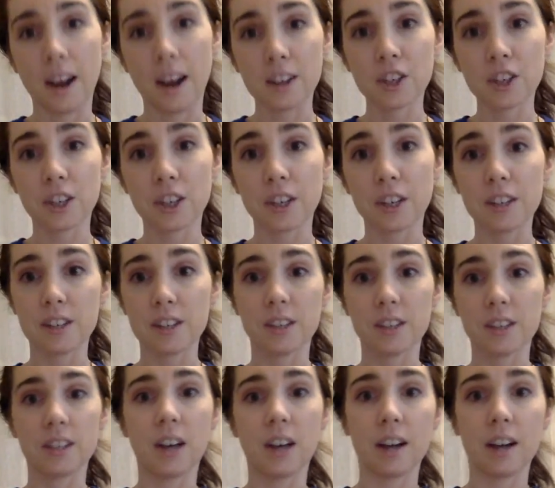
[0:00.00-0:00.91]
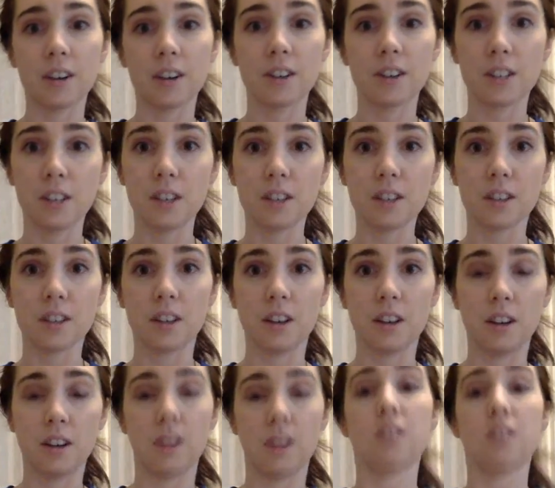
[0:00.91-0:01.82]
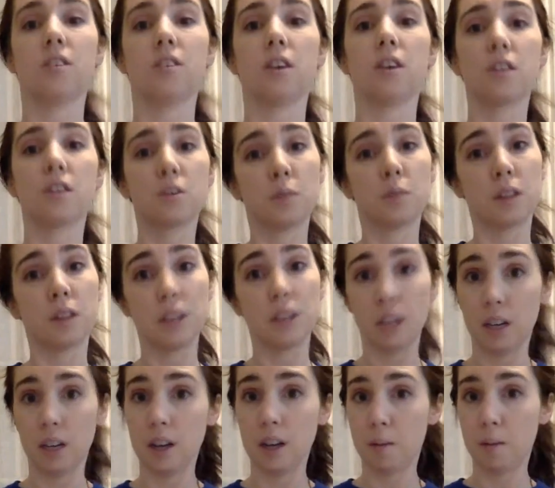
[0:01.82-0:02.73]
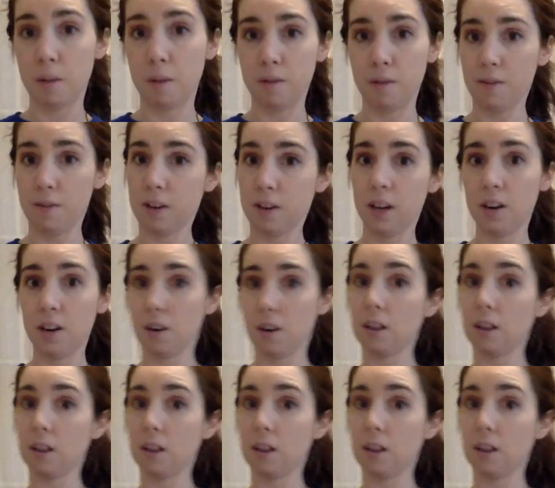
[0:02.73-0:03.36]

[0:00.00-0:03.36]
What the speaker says: Actually, it's an entire season, and it starts with the Epiphany,